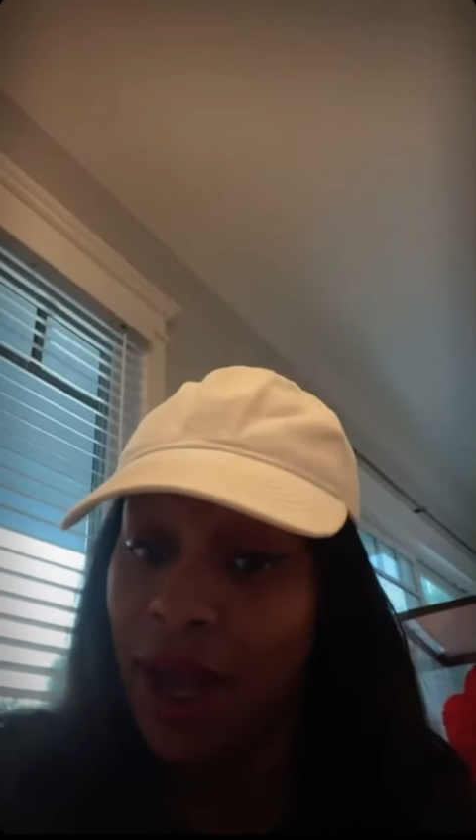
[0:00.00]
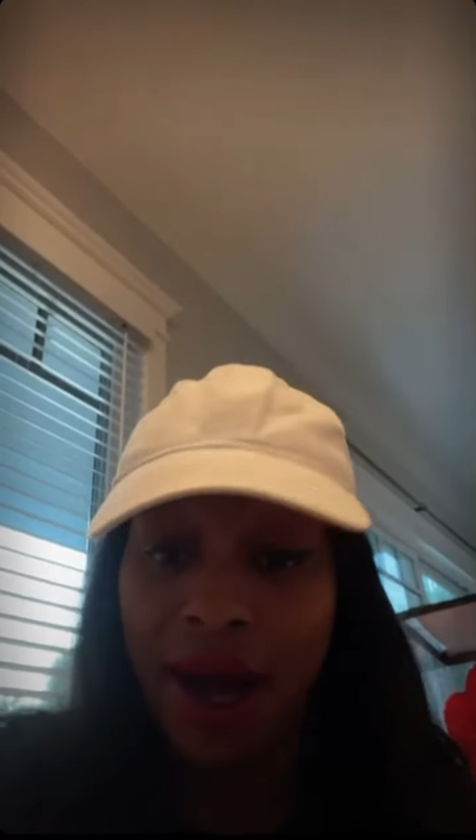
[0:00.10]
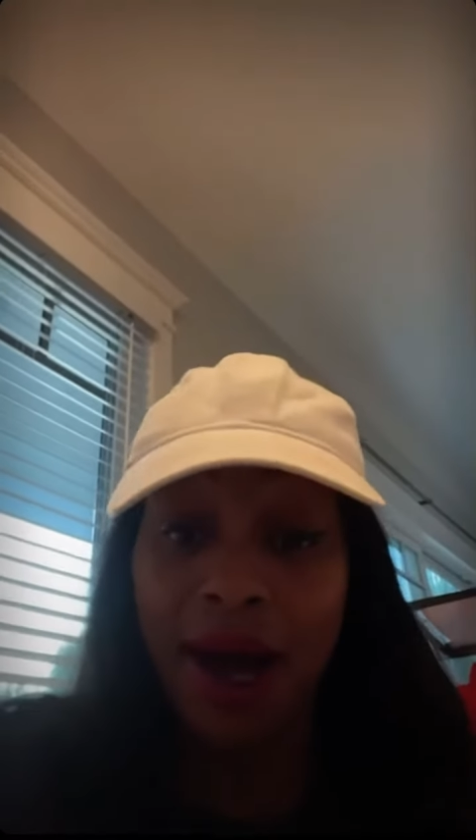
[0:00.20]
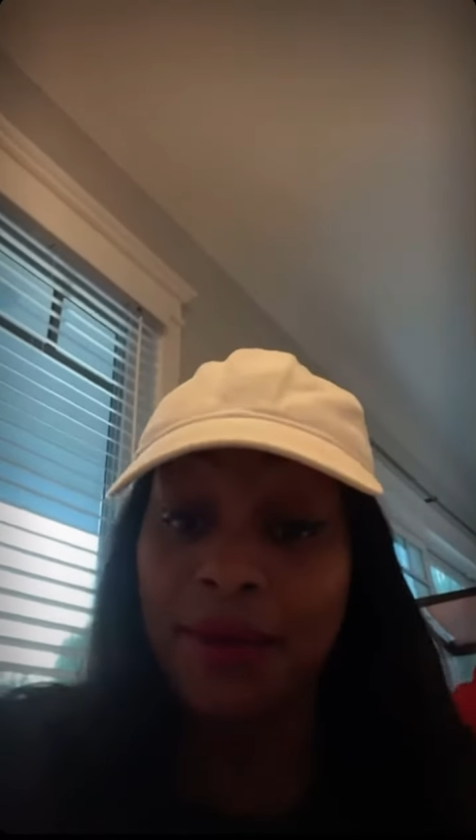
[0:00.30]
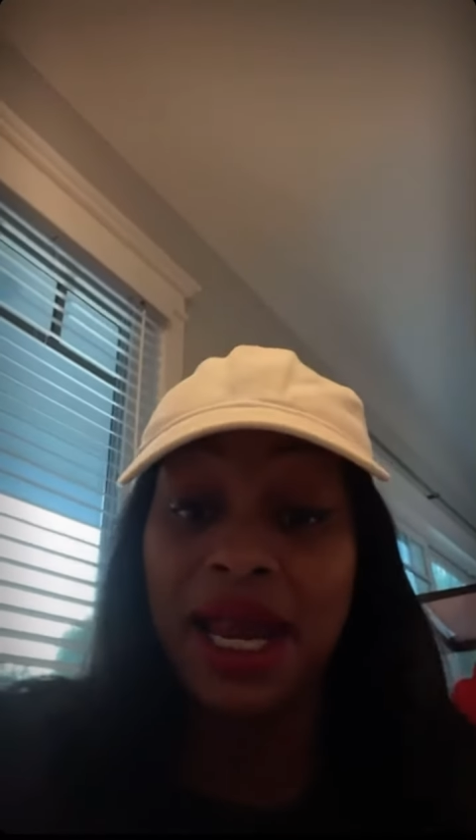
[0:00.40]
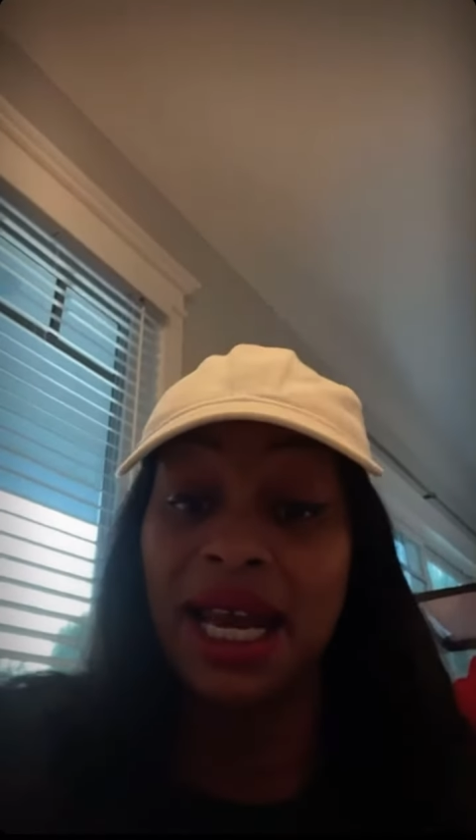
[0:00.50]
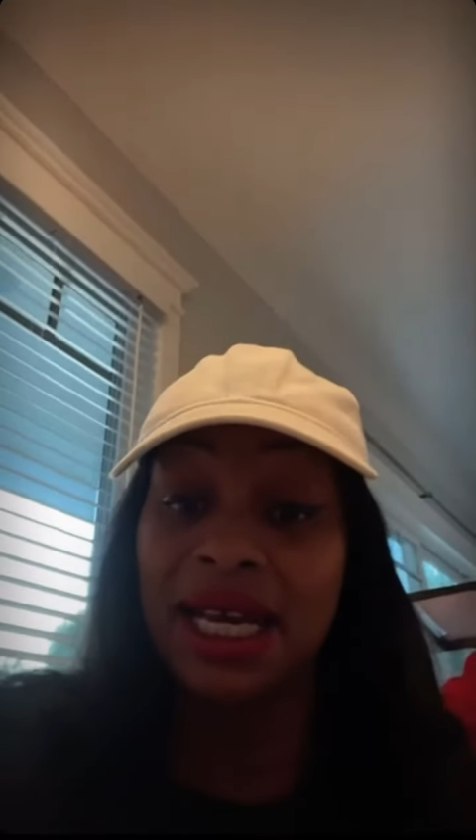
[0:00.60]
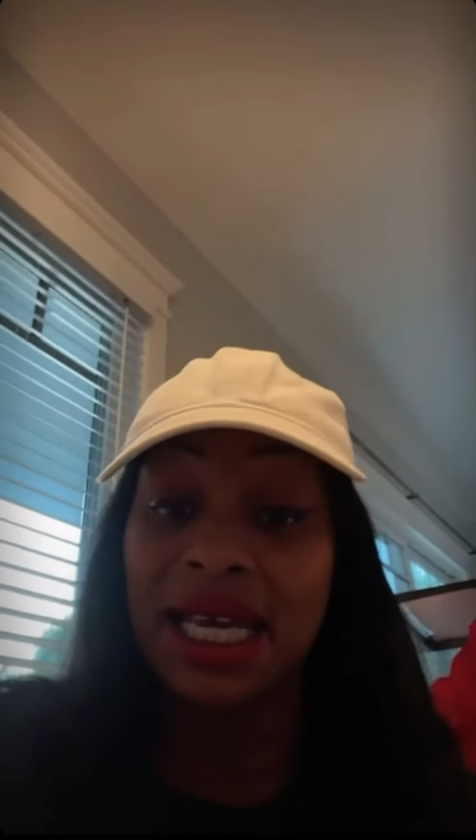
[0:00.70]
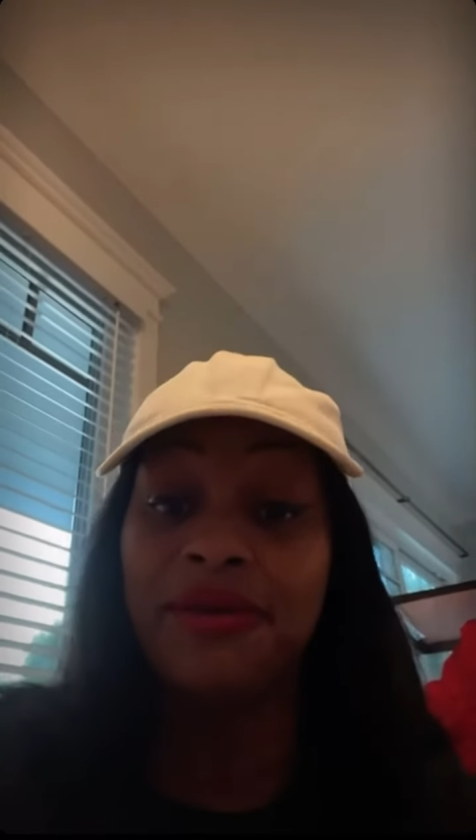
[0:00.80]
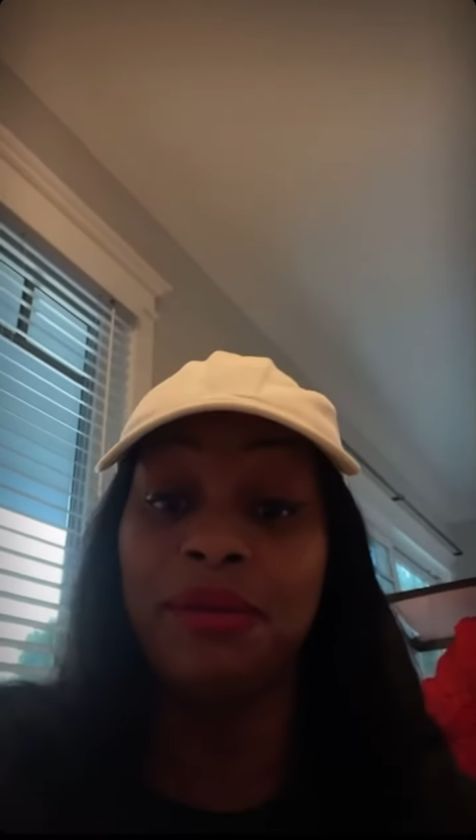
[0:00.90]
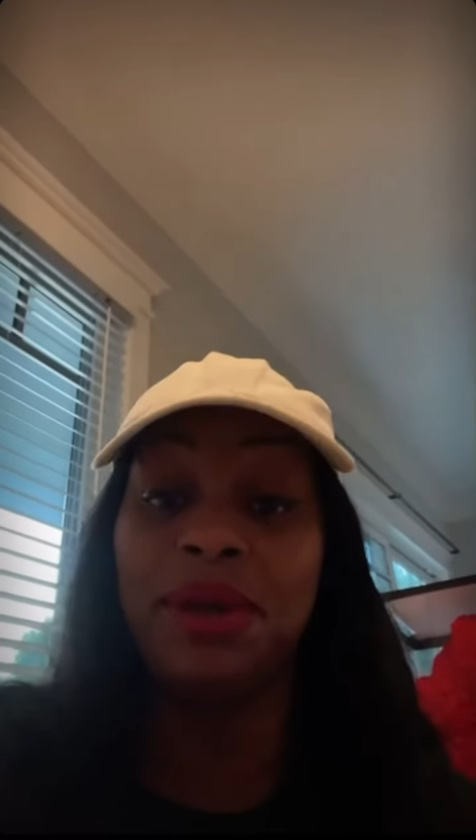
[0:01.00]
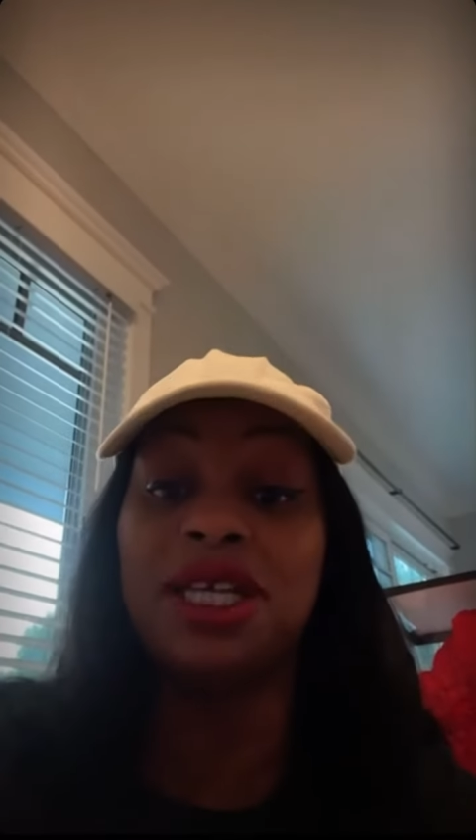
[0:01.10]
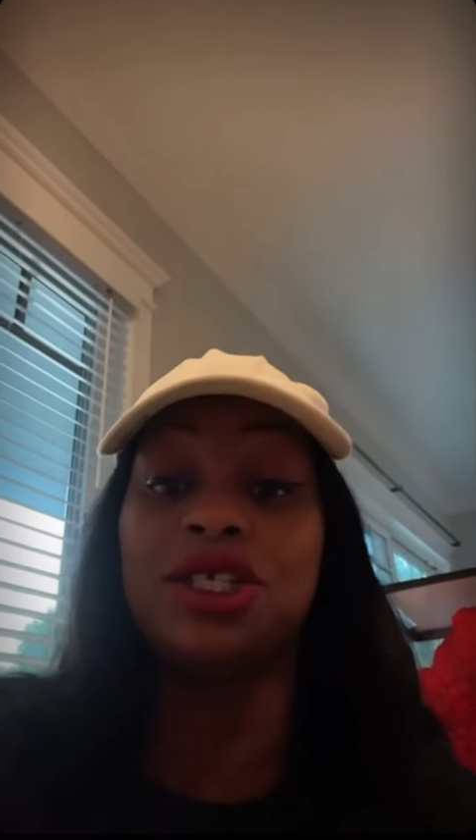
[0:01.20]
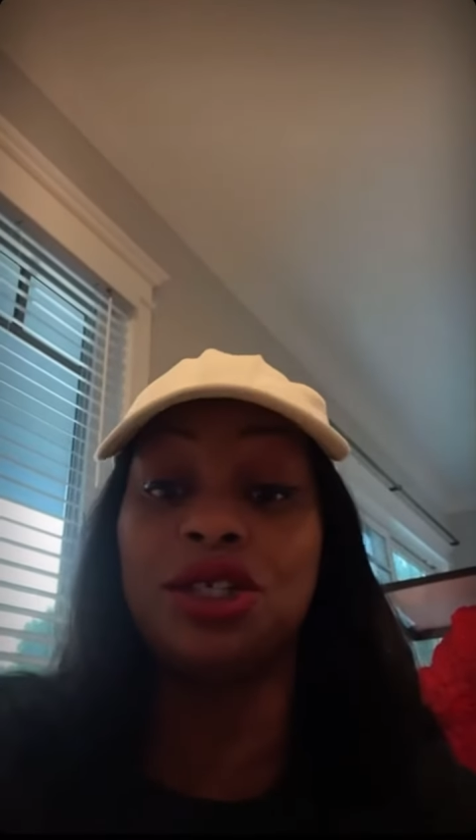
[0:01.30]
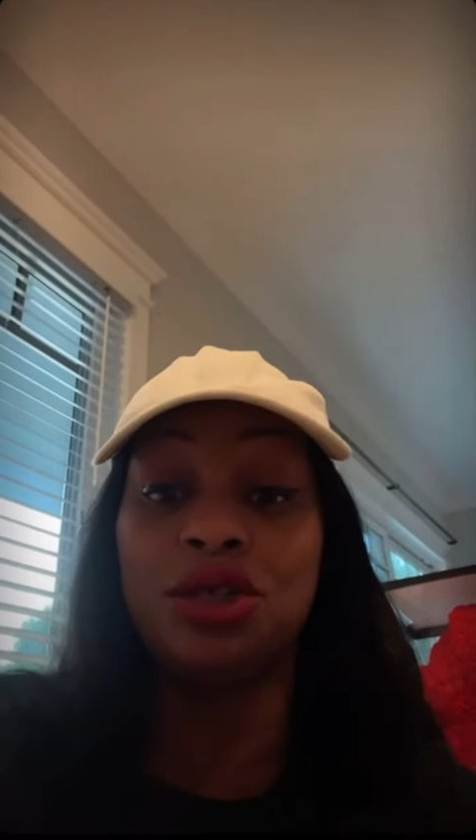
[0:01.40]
I'm not leaving, bitch.